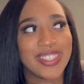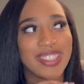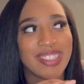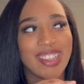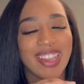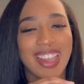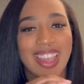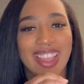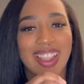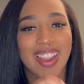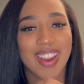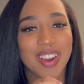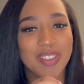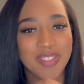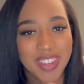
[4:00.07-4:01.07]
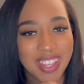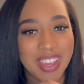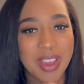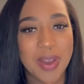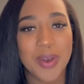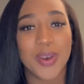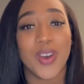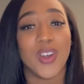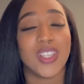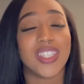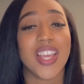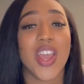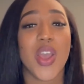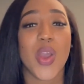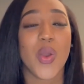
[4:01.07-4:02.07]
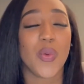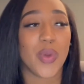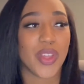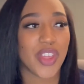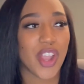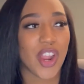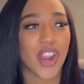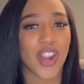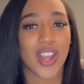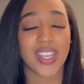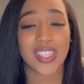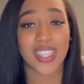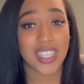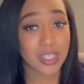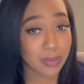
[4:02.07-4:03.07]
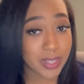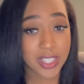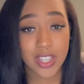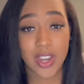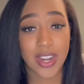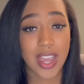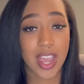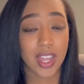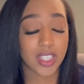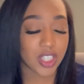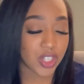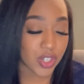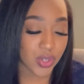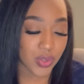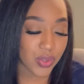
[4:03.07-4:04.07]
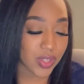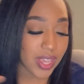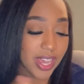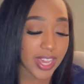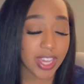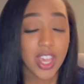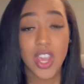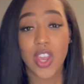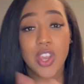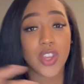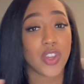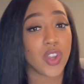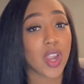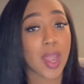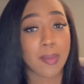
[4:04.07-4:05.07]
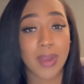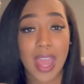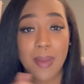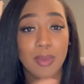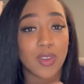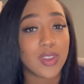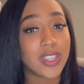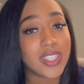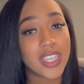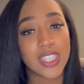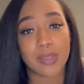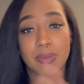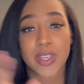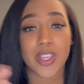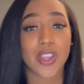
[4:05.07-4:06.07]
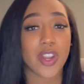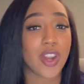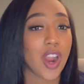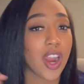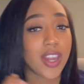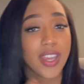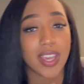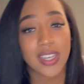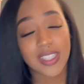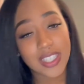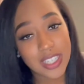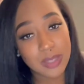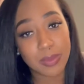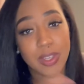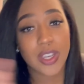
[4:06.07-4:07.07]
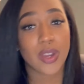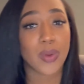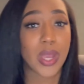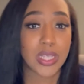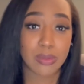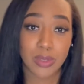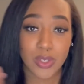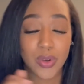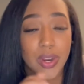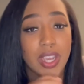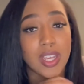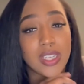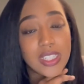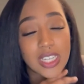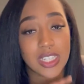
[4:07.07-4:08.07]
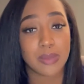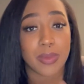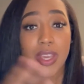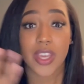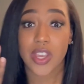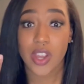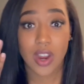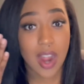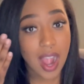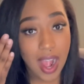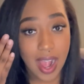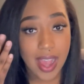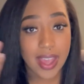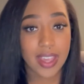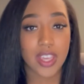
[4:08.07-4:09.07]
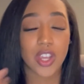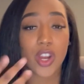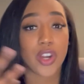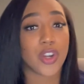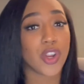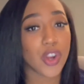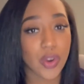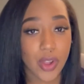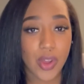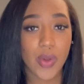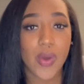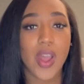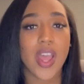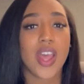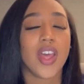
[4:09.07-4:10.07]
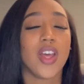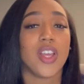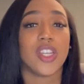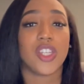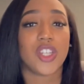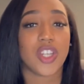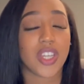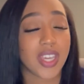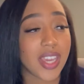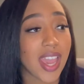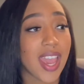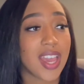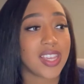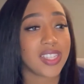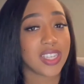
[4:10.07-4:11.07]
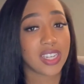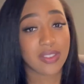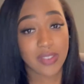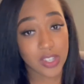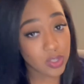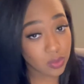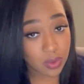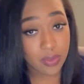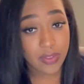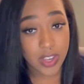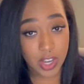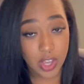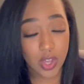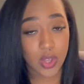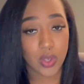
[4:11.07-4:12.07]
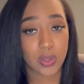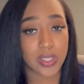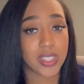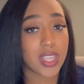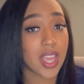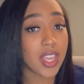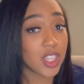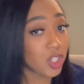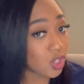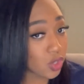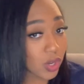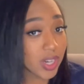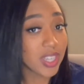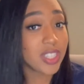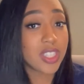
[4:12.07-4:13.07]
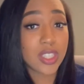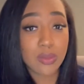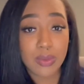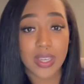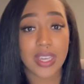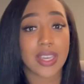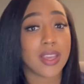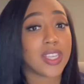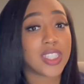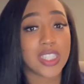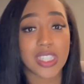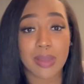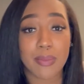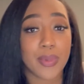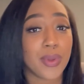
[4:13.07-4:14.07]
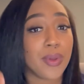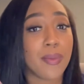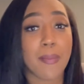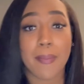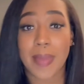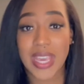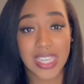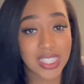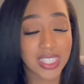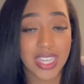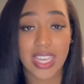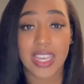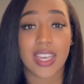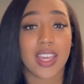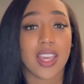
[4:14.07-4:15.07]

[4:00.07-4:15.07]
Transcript: Like her videos with her assessments on how to do like your abdominal assessment, your cardiac assessment, your respiratory assessment, your eye, your neuro. She has individual videos, short and sweet, simple, basic,